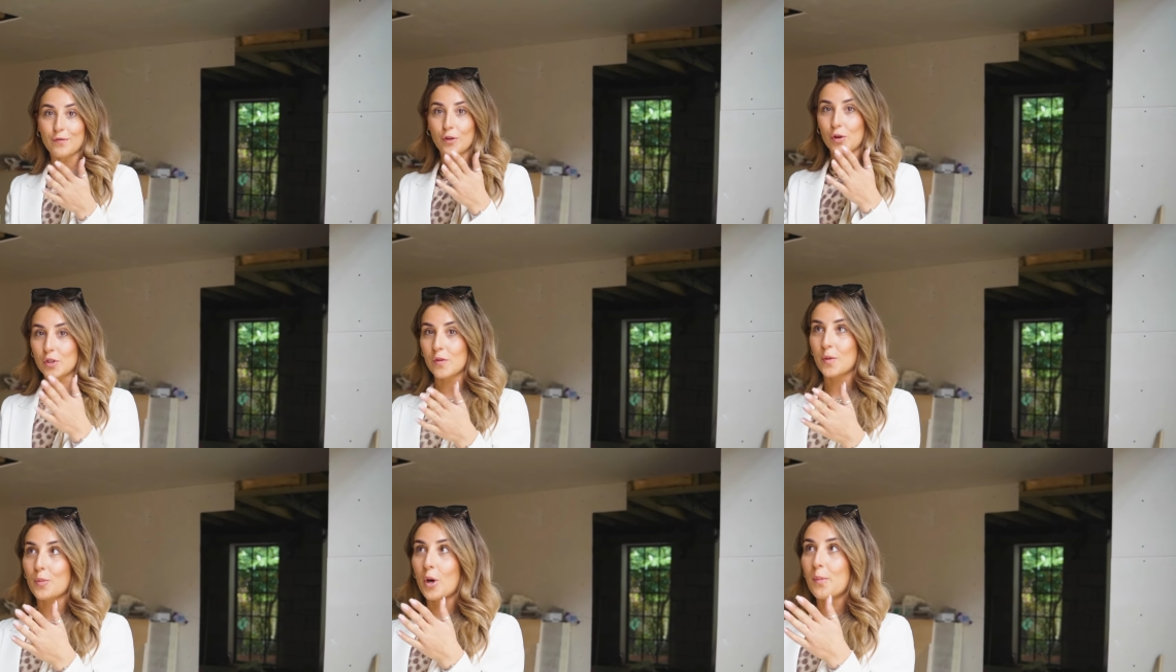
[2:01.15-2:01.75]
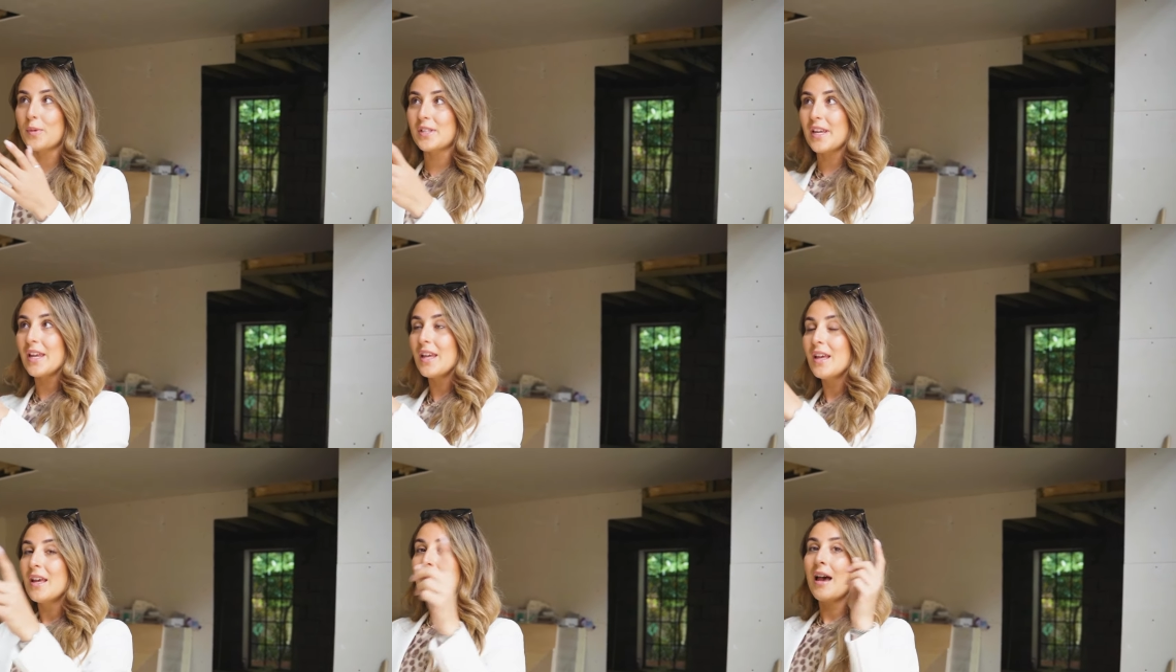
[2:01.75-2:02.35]
floors of the
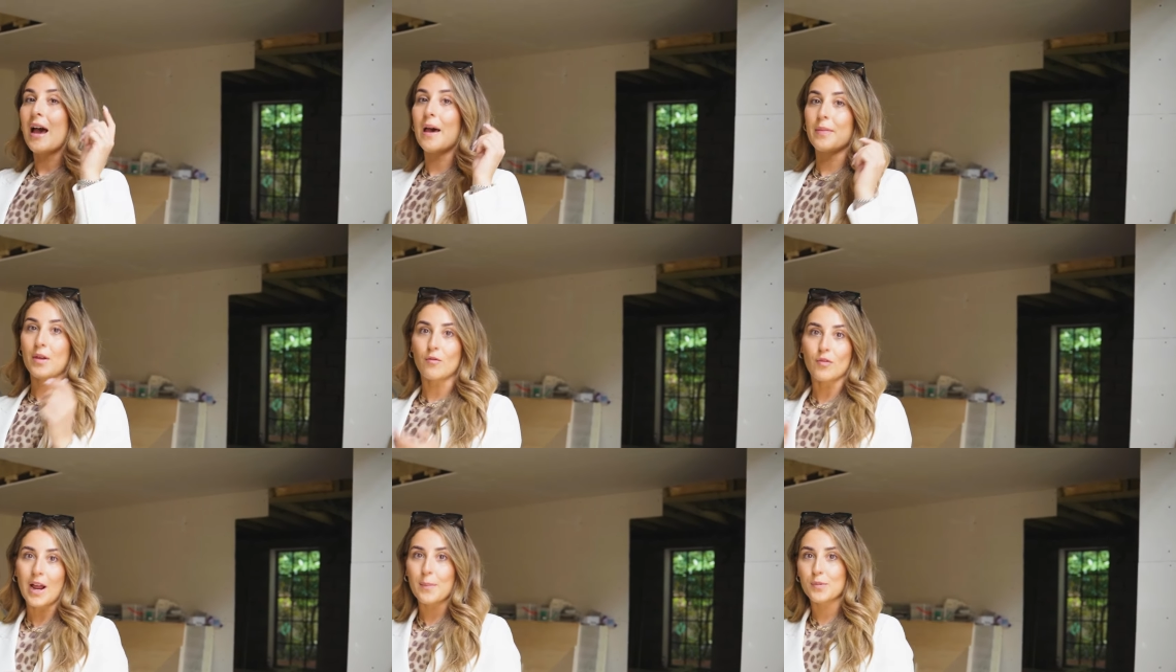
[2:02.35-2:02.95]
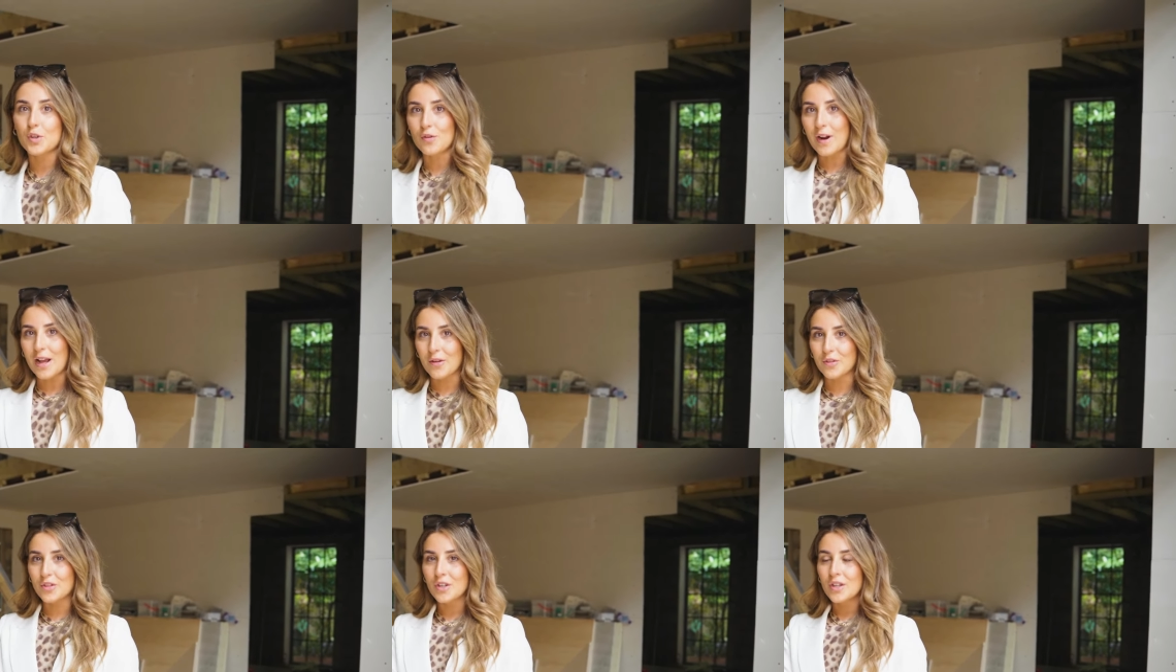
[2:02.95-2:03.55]
property and then wraps
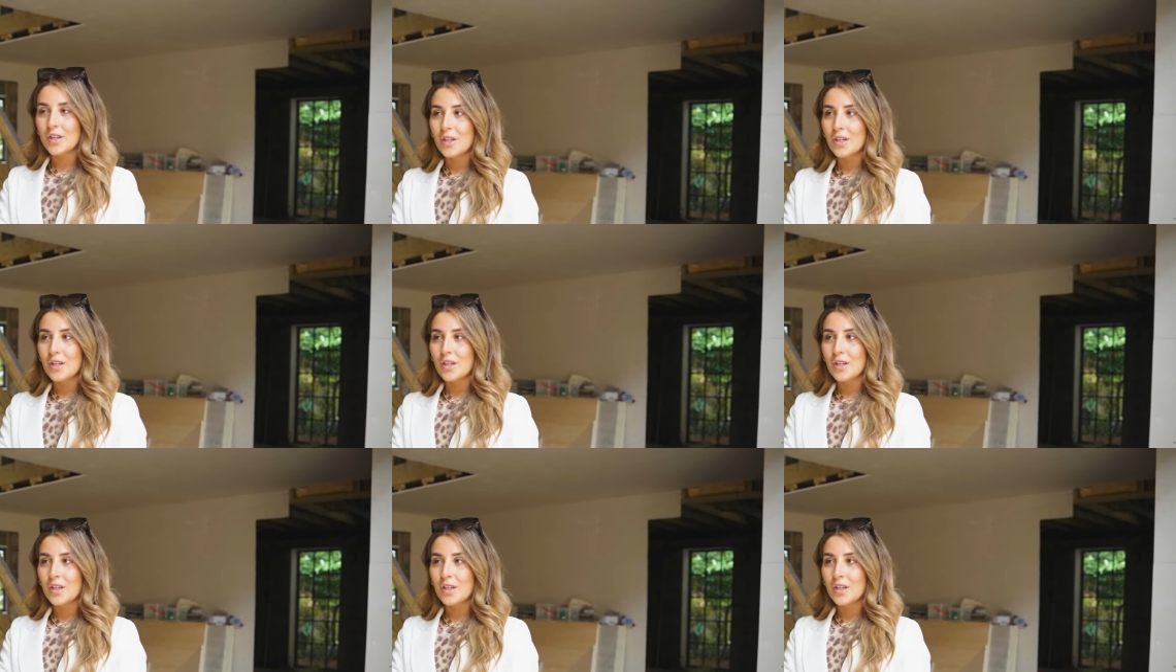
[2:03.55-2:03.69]
around.